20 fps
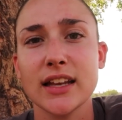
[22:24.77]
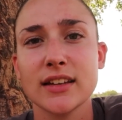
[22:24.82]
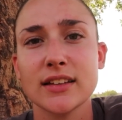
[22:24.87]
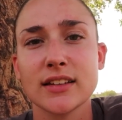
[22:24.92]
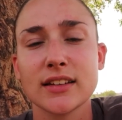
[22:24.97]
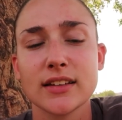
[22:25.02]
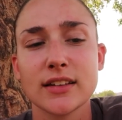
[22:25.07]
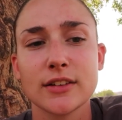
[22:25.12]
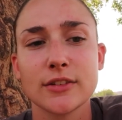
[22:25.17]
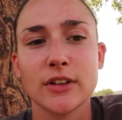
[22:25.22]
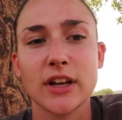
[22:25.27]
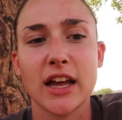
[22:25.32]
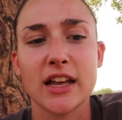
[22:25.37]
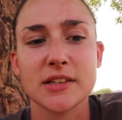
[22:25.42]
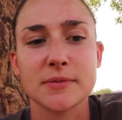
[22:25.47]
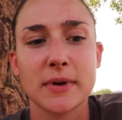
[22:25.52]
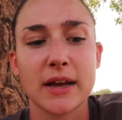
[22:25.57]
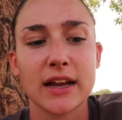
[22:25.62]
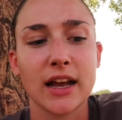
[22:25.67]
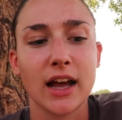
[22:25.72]
it
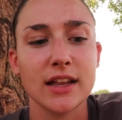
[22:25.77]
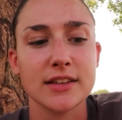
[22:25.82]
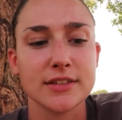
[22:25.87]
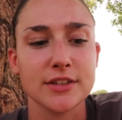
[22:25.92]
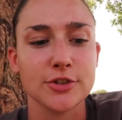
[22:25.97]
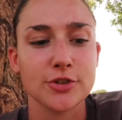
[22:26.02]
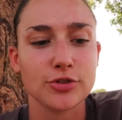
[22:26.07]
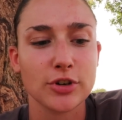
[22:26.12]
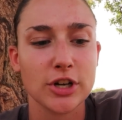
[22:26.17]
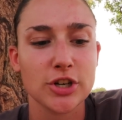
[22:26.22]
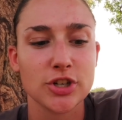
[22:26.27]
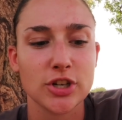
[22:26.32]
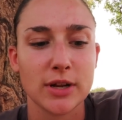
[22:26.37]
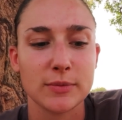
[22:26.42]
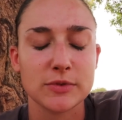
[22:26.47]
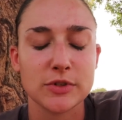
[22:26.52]
as my concentration.